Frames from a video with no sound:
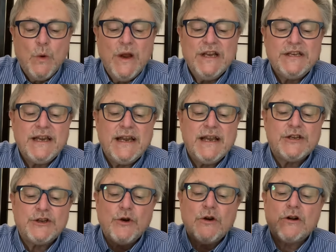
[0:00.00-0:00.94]
We see
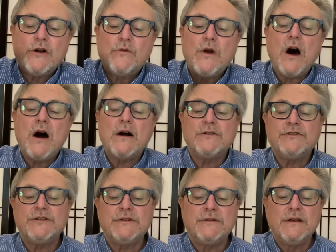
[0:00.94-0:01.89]
historical
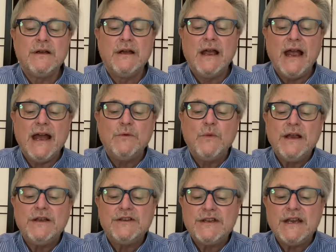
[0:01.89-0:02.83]
wrongs and
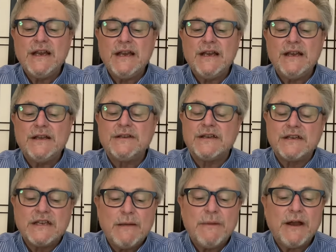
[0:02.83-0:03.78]
we see
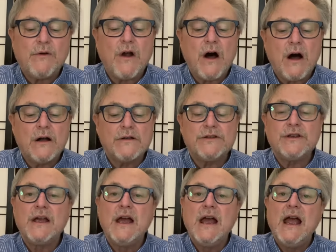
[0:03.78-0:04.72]
systemic wrongs,
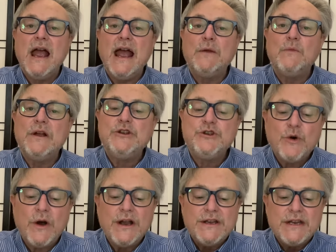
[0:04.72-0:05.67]
and we
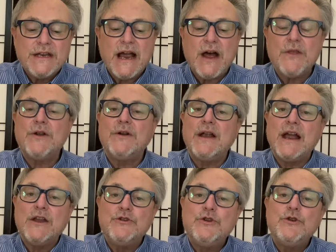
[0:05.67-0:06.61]
join together
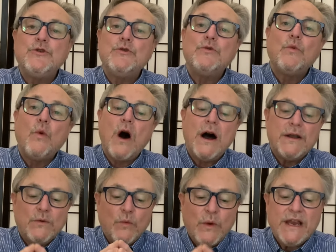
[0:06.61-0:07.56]
and do
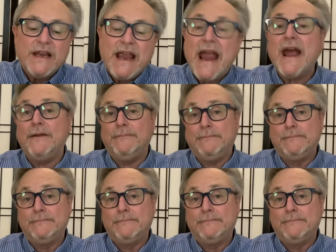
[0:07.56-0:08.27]
what we can.